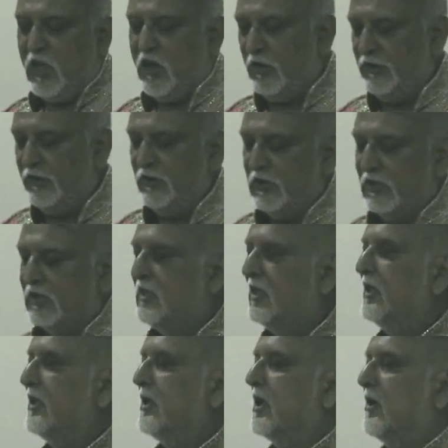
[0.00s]
or you can
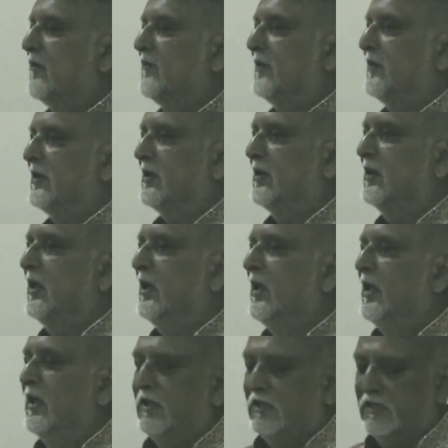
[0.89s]
think of it,
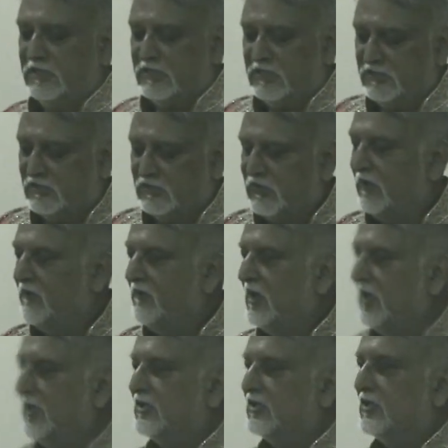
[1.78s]
this is
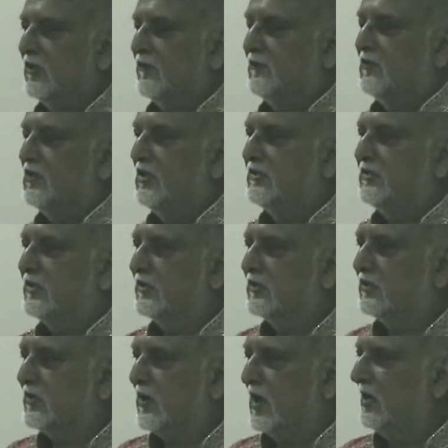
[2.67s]
Revelation of
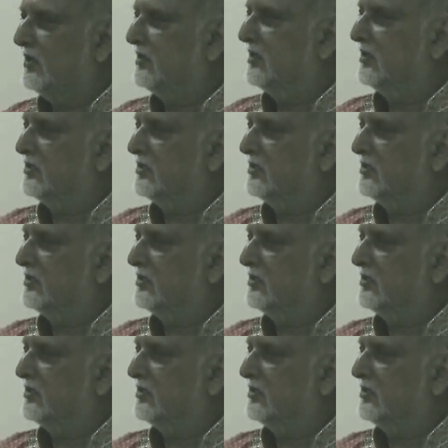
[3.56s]
Jesus Christ,